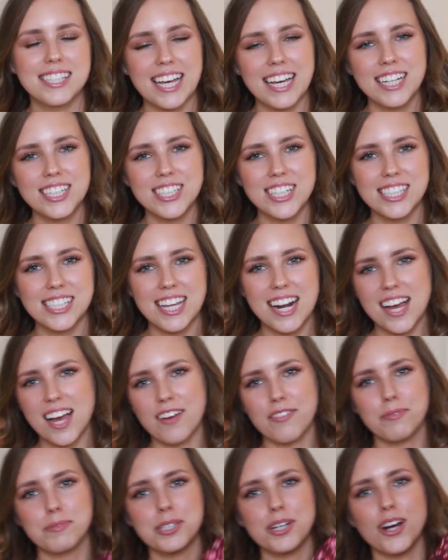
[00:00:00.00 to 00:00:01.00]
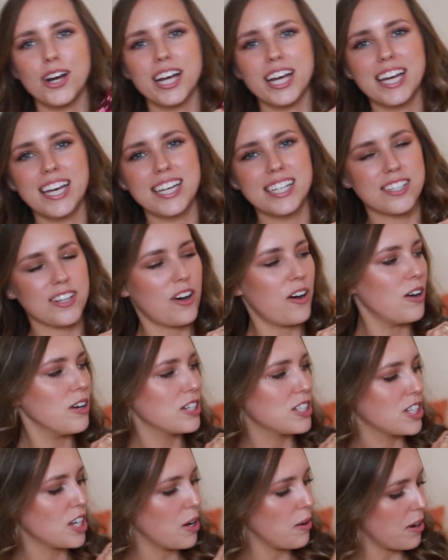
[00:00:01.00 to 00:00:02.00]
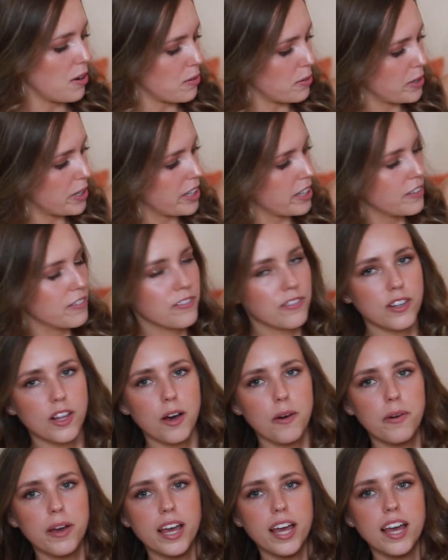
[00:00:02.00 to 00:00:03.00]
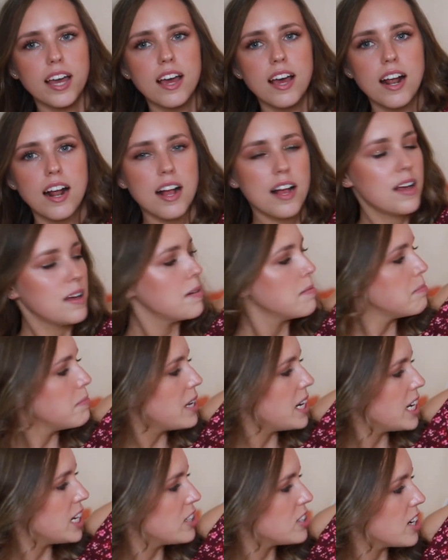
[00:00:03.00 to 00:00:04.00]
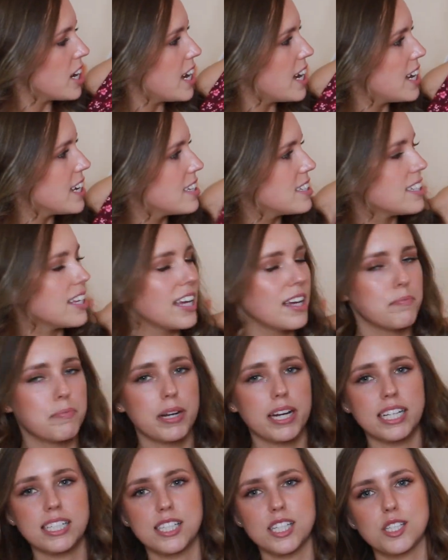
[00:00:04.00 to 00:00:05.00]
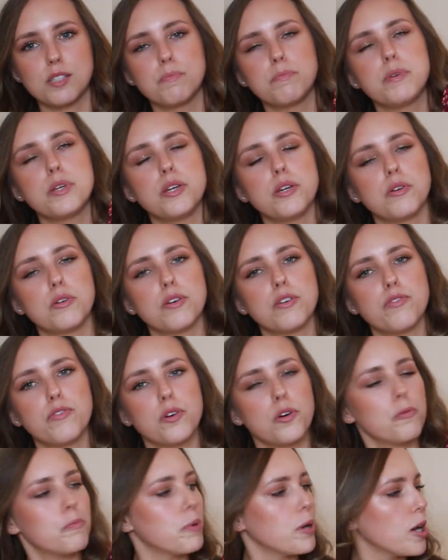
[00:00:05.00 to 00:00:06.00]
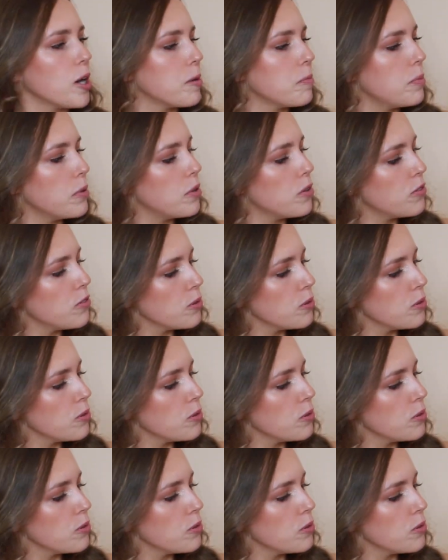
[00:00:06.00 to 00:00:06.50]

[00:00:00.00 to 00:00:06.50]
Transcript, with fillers: The second dress that I got from Target is also a really flowy mini dress, but it's this beautiful purple